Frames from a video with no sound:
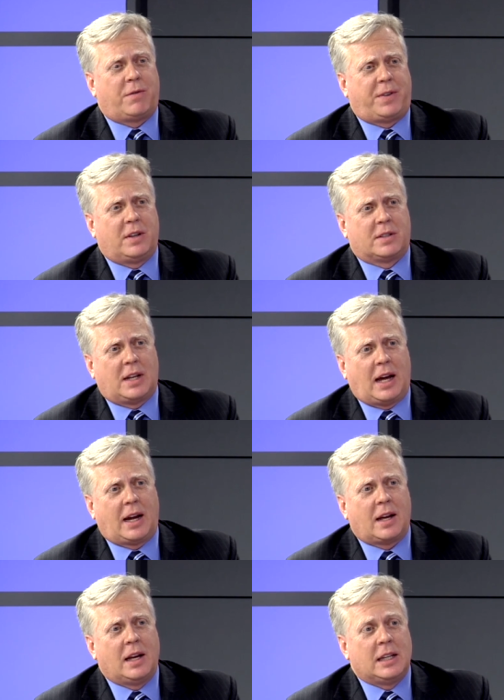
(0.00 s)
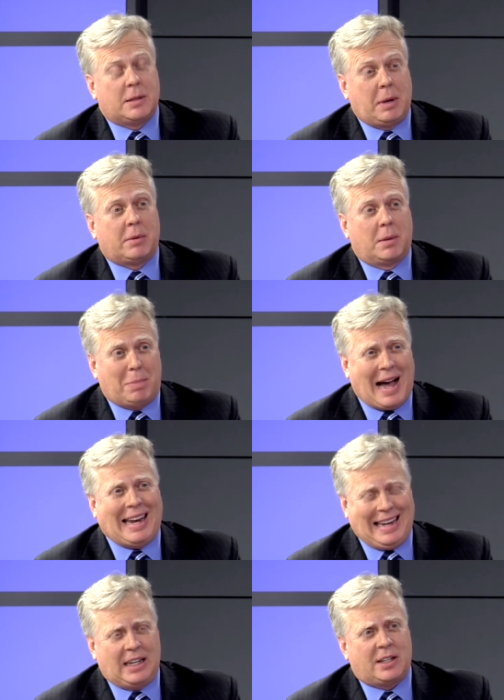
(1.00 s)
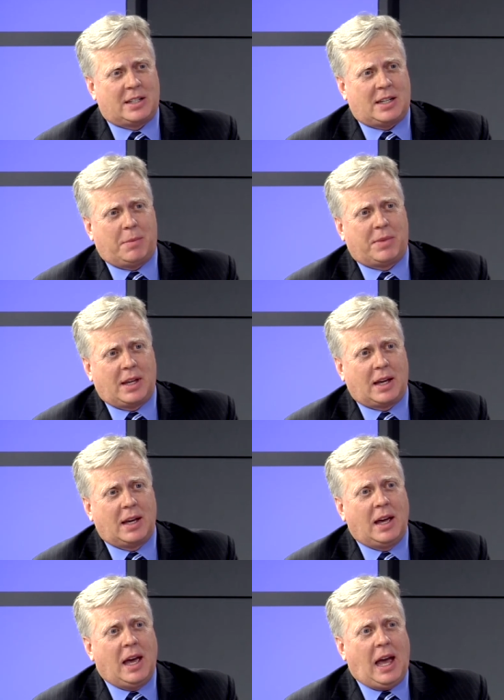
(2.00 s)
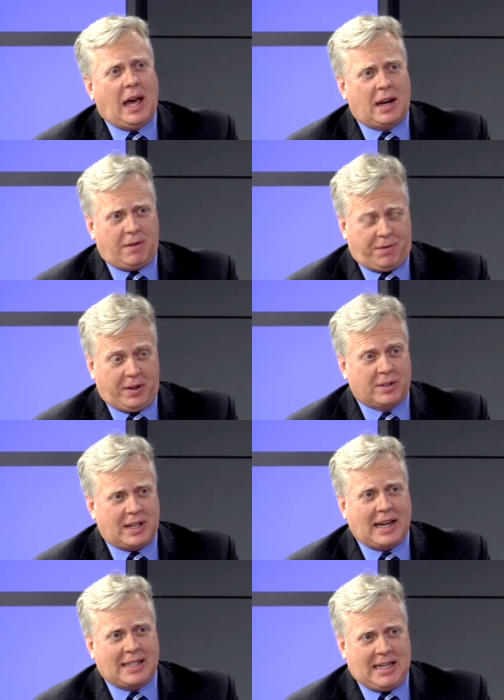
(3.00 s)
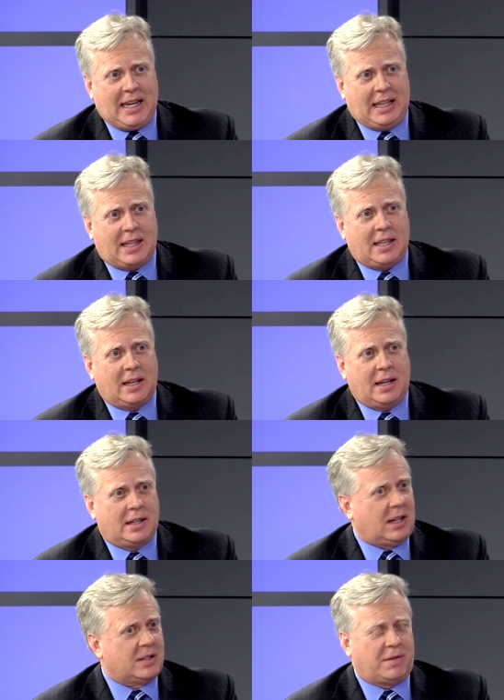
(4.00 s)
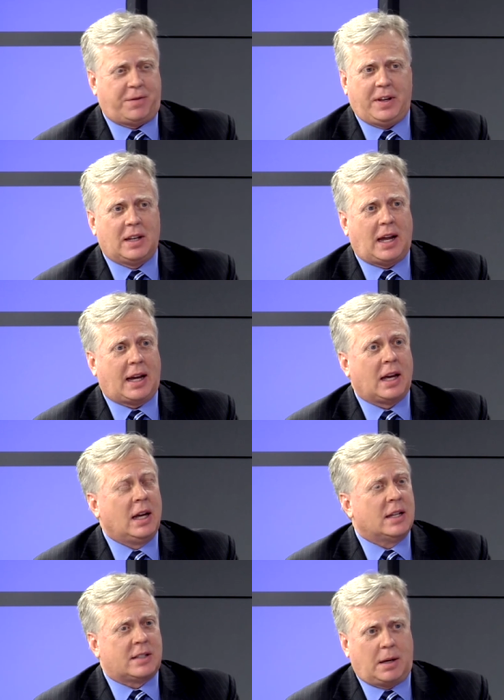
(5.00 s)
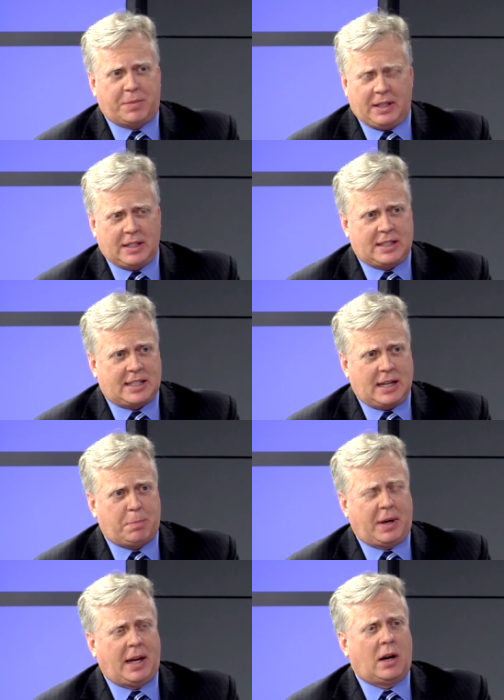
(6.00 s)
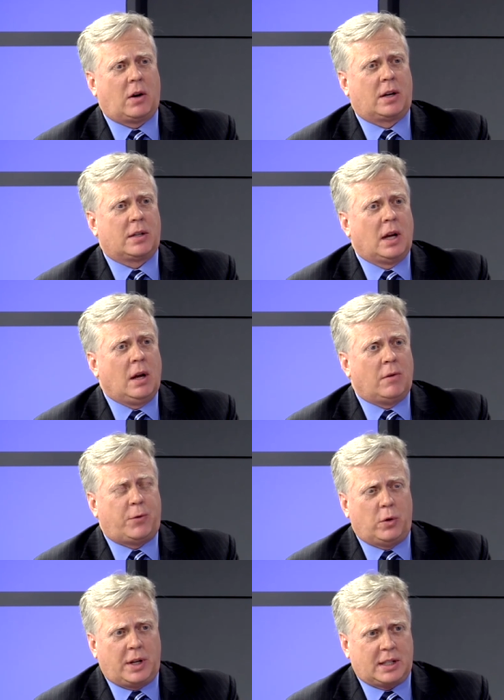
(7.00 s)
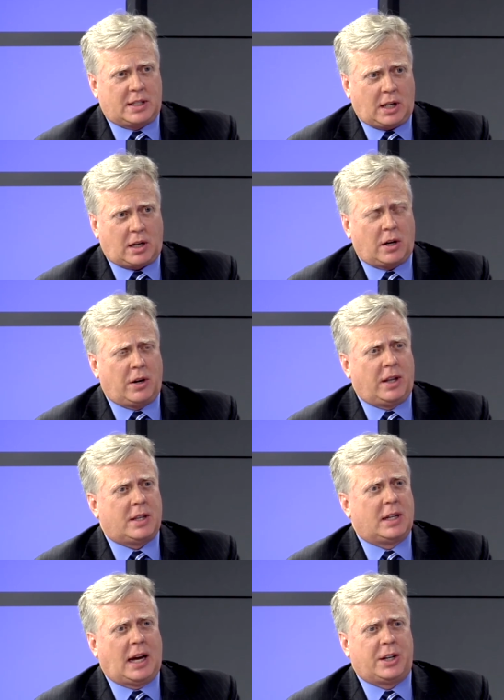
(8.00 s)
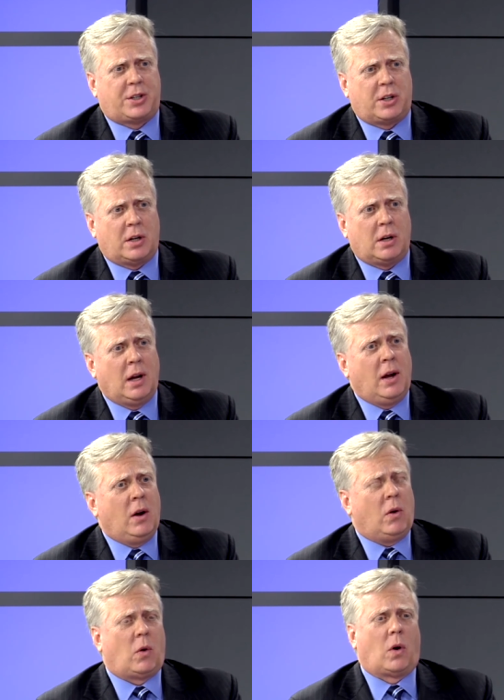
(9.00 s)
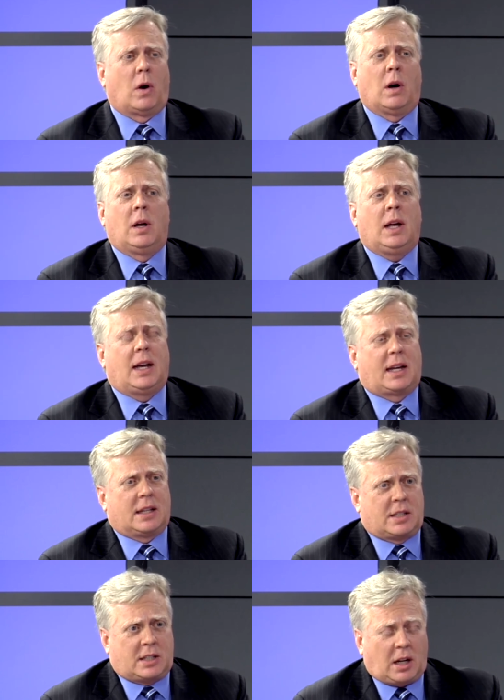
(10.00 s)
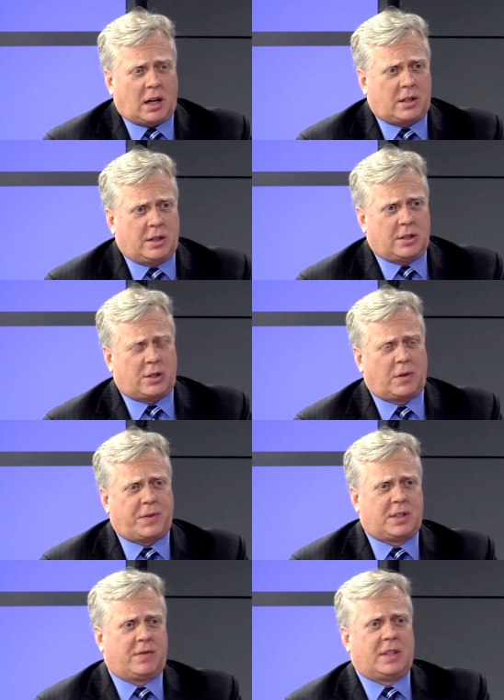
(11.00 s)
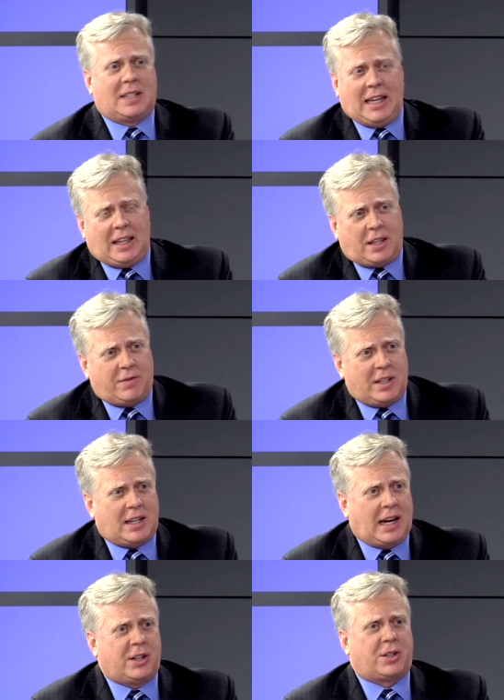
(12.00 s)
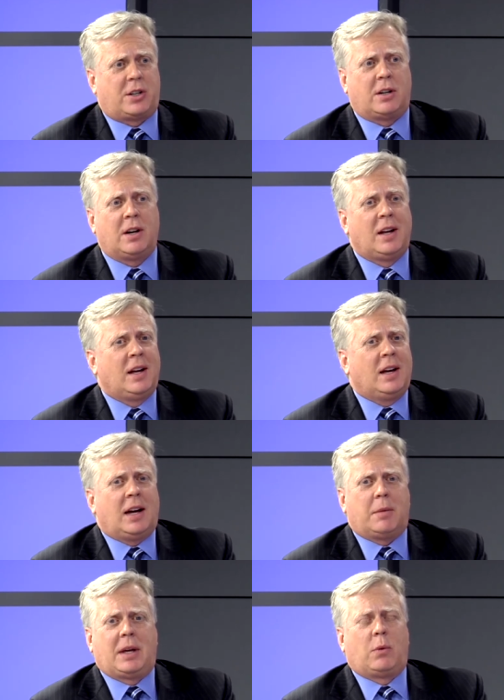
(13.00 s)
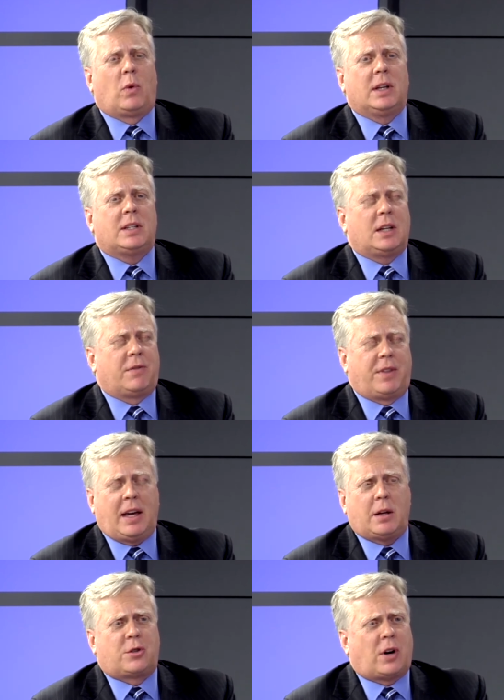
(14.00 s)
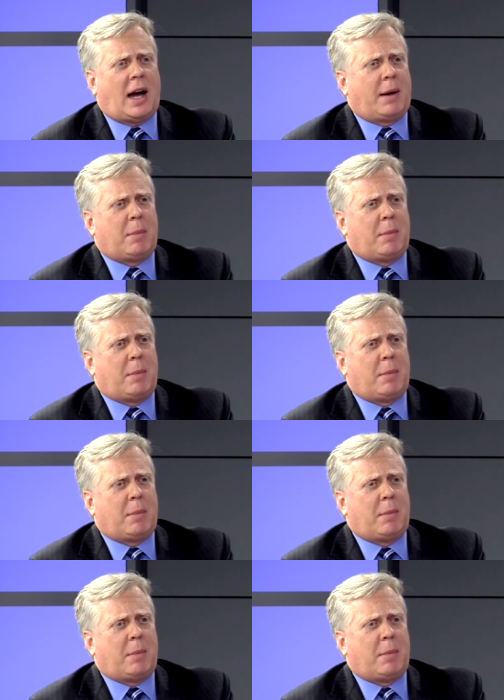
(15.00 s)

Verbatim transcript: feels like to be able to bite into something and it feels like teeth, it doesn't feel like something that's slipping or food gets stuck underneath a denture or it gets stuck to the surface of the teeth of the denture. I mean, once, if they could try